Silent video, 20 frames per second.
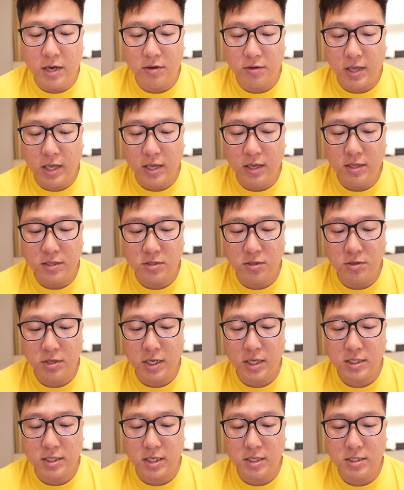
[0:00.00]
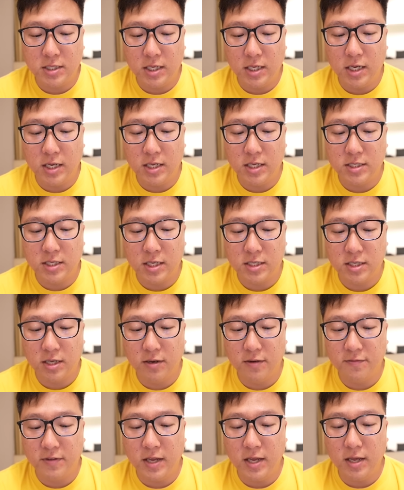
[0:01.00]
Okay, so you guys can see these are
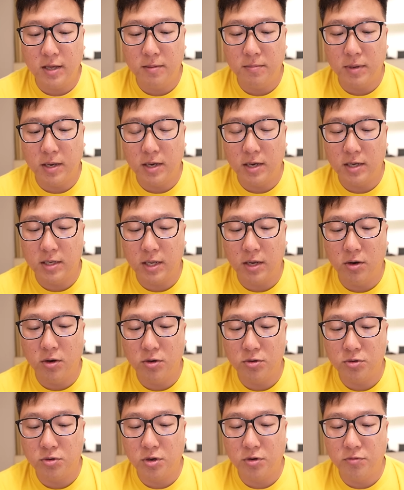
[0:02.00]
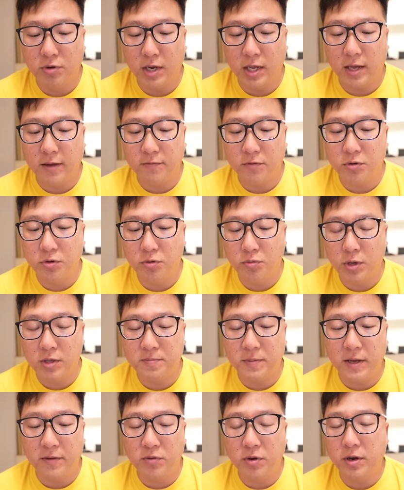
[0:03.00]
some of them. They all do not really have good ones,
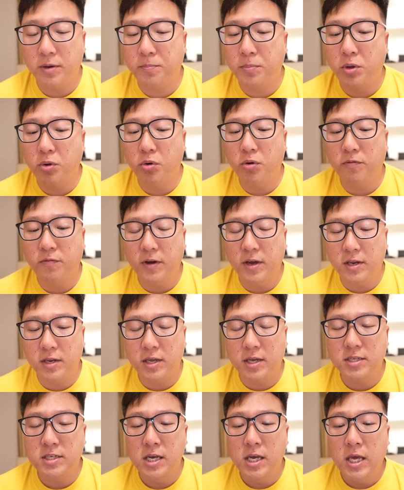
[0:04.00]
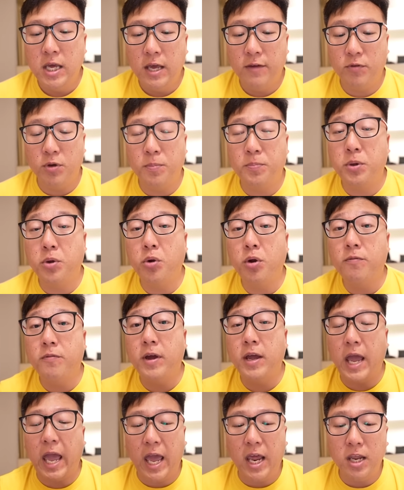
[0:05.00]
but if you want to purify this, if you
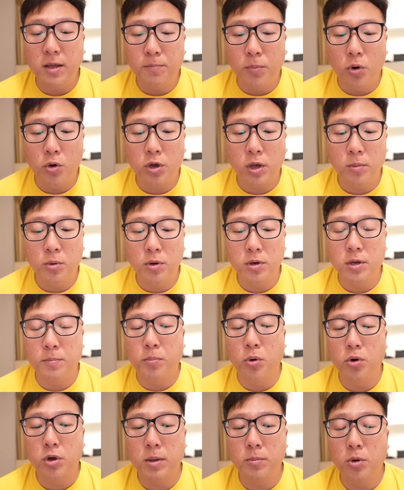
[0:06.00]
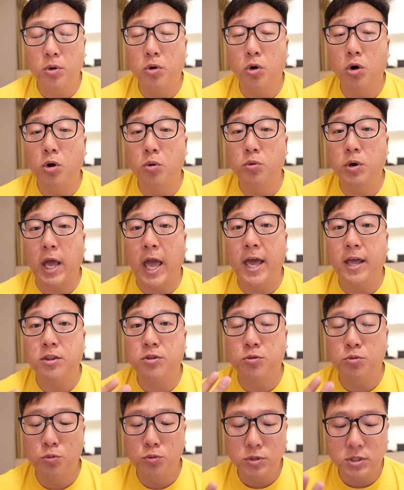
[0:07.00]
purify any Pokemon, the Pokemon all will add
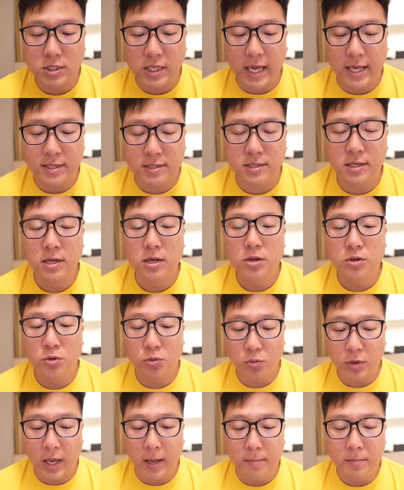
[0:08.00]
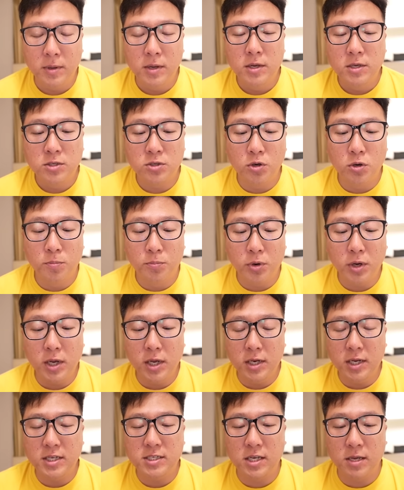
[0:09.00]
2 stats to them. So
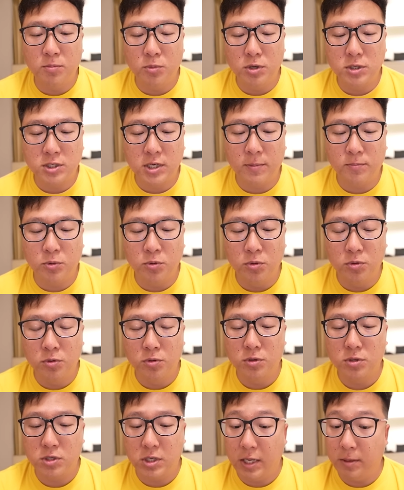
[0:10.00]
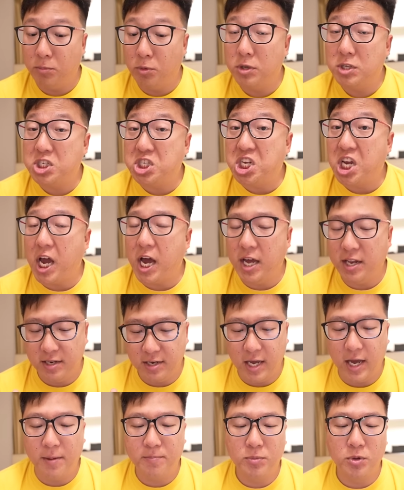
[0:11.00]
bringing this
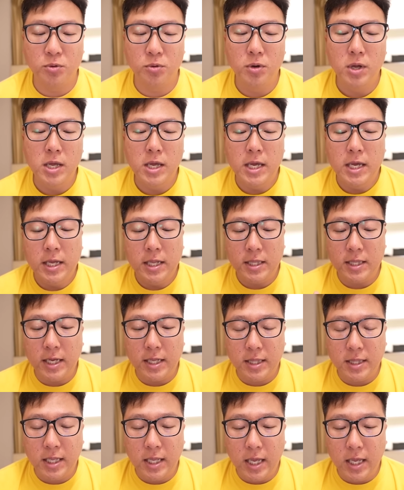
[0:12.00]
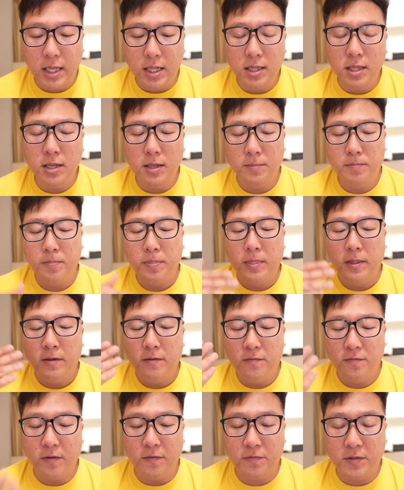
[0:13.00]
Hitmonchan up to 13,
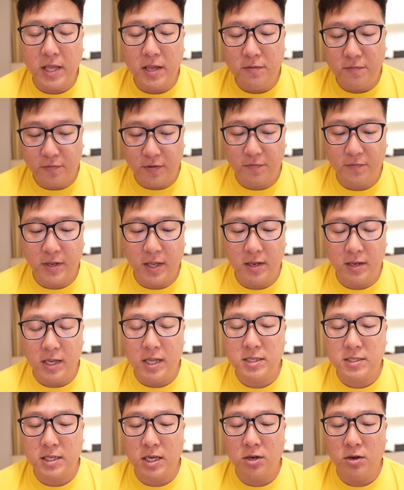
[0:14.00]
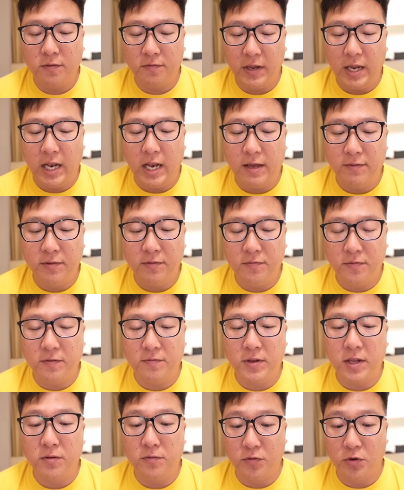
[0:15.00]
15, 15 instead of 11,
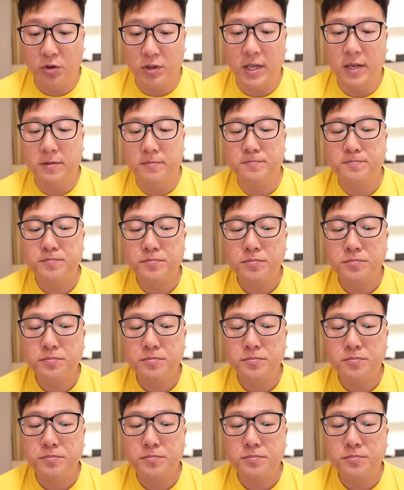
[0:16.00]
15, 14.